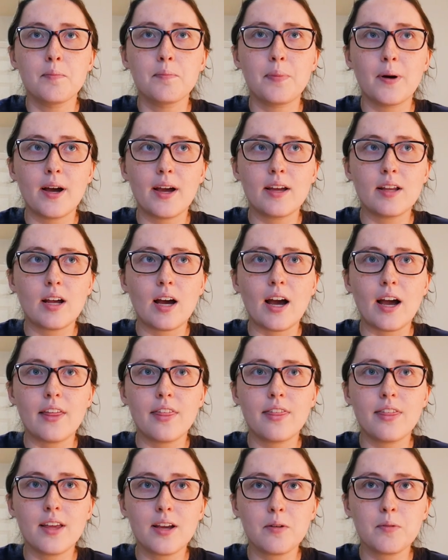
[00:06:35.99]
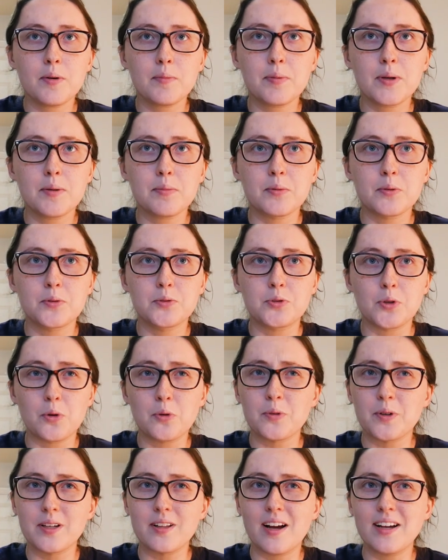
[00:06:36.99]
But I think what people
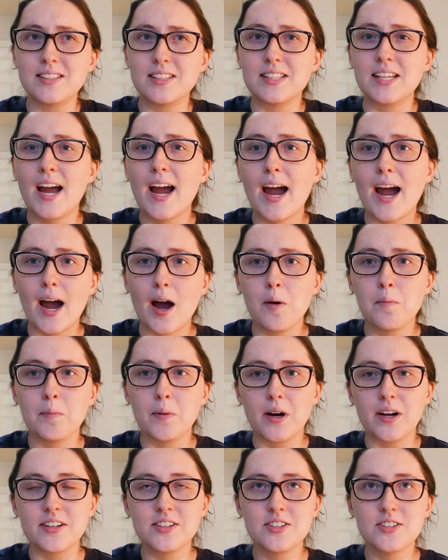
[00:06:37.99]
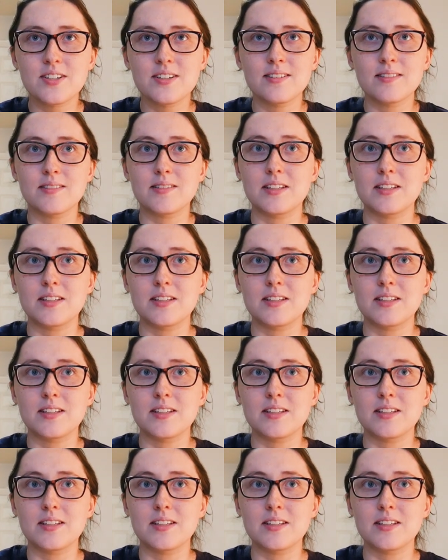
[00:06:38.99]
don't realize is how much